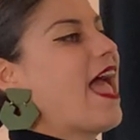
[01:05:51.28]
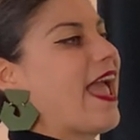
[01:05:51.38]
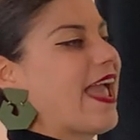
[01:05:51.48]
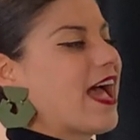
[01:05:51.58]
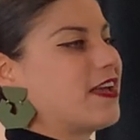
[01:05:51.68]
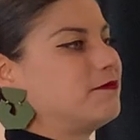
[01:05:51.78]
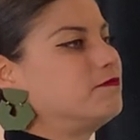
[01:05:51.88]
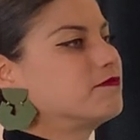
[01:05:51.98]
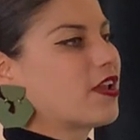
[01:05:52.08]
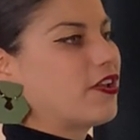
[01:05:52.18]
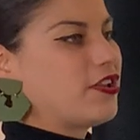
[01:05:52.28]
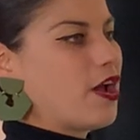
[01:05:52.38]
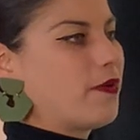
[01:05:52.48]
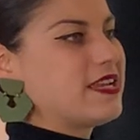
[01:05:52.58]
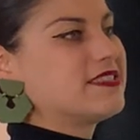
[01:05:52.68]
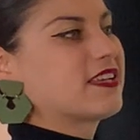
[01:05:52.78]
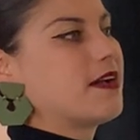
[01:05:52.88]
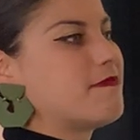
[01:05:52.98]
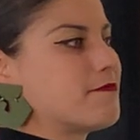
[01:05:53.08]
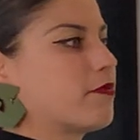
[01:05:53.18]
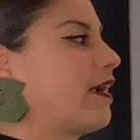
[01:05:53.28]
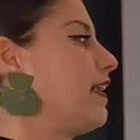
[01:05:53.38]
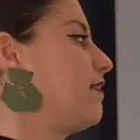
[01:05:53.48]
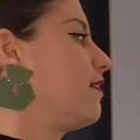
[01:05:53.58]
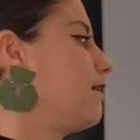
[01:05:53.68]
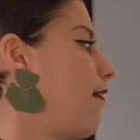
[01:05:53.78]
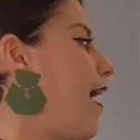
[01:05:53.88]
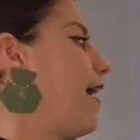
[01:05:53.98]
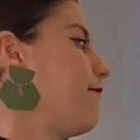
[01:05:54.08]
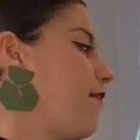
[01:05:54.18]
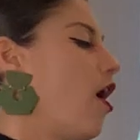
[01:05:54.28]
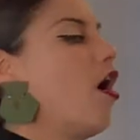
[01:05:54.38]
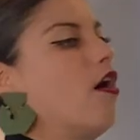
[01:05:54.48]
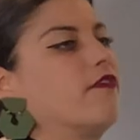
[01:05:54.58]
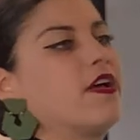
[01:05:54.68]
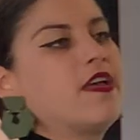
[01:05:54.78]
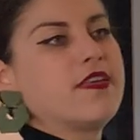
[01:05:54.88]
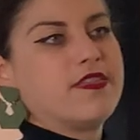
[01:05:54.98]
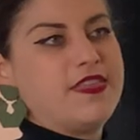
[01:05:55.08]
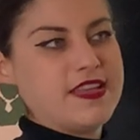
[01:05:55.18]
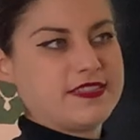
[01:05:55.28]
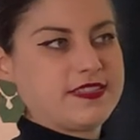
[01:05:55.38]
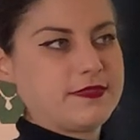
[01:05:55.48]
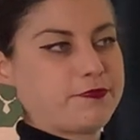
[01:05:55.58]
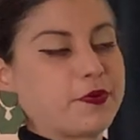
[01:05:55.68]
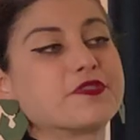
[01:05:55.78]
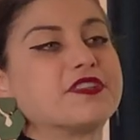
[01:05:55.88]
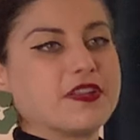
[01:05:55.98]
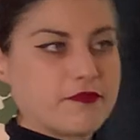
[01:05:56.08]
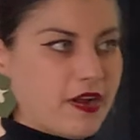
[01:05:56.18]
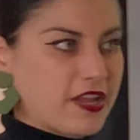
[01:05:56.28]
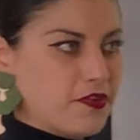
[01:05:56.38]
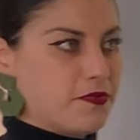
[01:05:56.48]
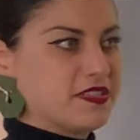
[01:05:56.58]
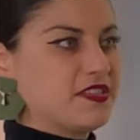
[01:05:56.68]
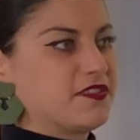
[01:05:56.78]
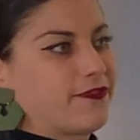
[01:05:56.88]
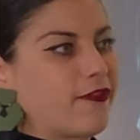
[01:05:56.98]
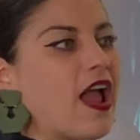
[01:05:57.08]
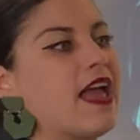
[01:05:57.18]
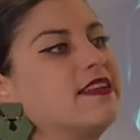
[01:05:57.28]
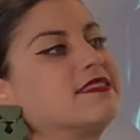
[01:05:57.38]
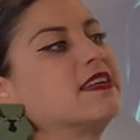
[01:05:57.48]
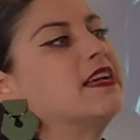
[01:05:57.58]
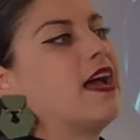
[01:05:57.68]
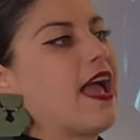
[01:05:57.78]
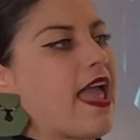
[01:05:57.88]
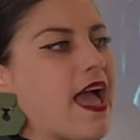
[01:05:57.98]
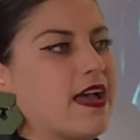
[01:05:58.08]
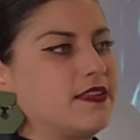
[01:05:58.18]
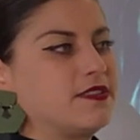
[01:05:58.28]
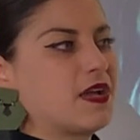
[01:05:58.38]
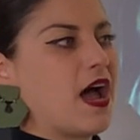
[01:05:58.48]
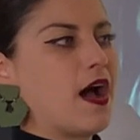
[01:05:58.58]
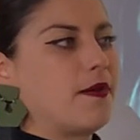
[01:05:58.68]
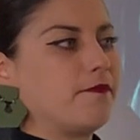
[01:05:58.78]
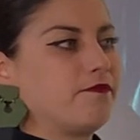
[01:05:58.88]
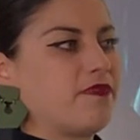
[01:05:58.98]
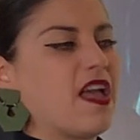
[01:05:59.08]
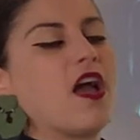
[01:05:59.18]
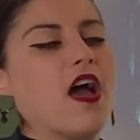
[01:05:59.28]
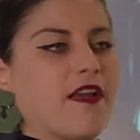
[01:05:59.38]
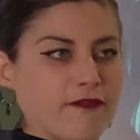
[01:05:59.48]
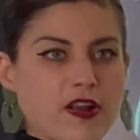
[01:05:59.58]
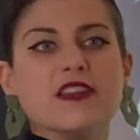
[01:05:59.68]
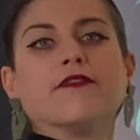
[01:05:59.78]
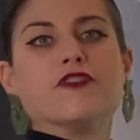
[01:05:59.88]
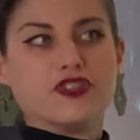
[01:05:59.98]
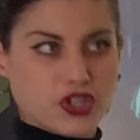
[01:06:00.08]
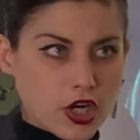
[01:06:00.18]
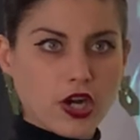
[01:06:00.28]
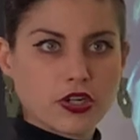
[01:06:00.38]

And, you know, he's commemorating the life of this person, right, who is his friend and um, a friend of the church.